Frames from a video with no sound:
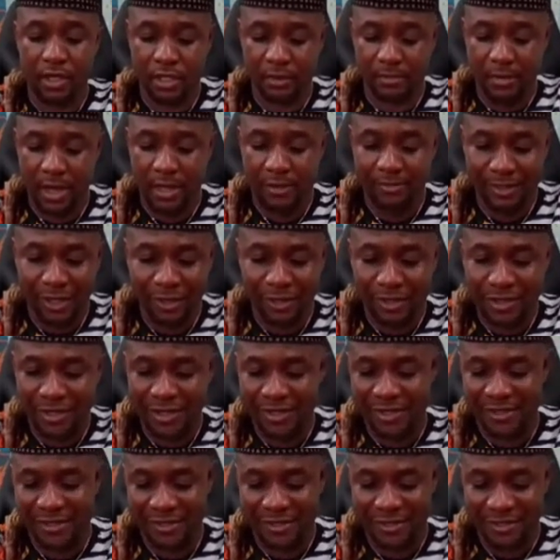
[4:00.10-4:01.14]
this man.
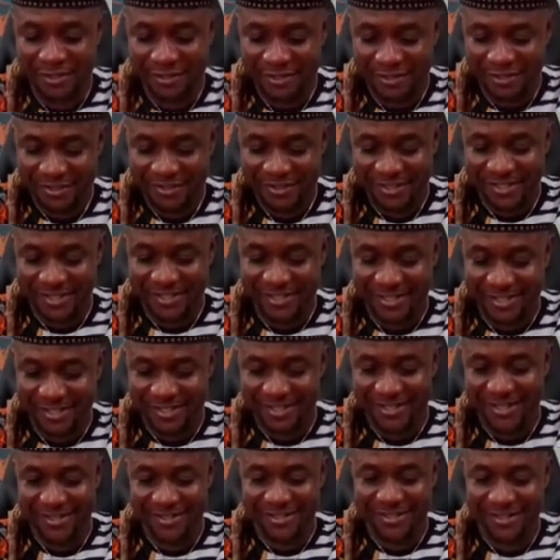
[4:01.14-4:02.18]
God.
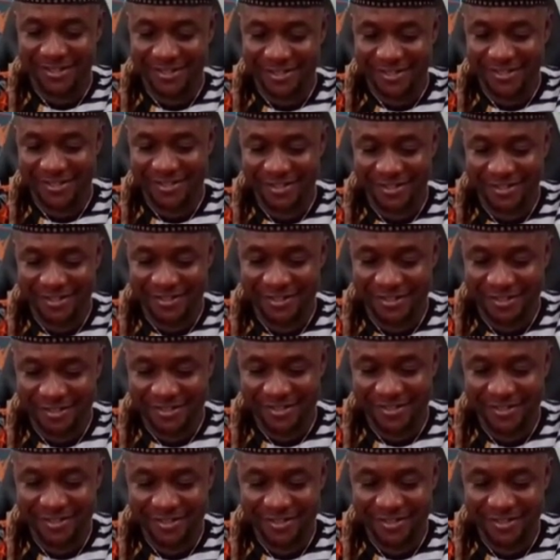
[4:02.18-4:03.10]
God.